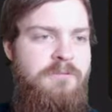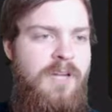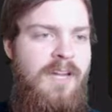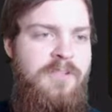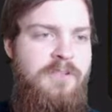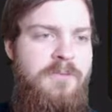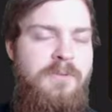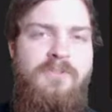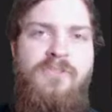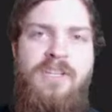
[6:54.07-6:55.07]
trying
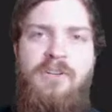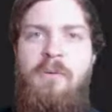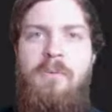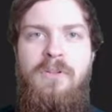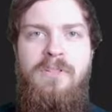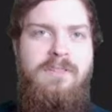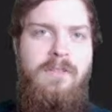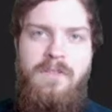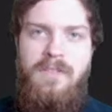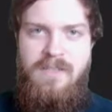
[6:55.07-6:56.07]
to defeat Nicol Bolas
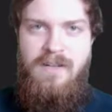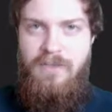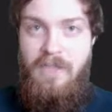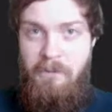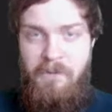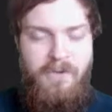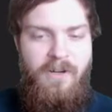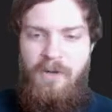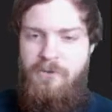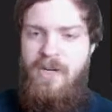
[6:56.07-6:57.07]
so she doesn't have to deal with her
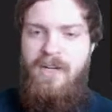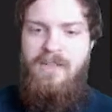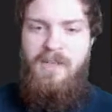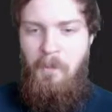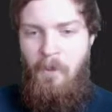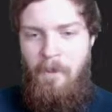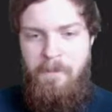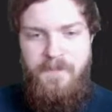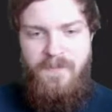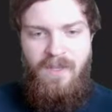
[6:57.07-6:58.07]
contract anymore.
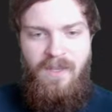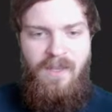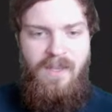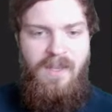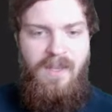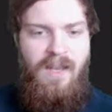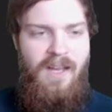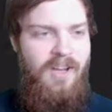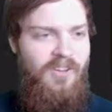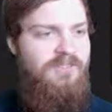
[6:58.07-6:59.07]

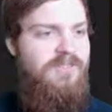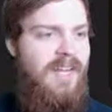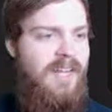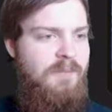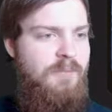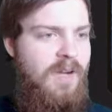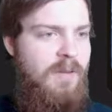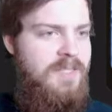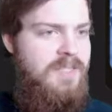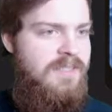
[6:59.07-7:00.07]
Finale of
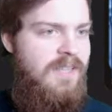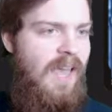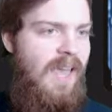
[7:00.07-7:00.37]
Promise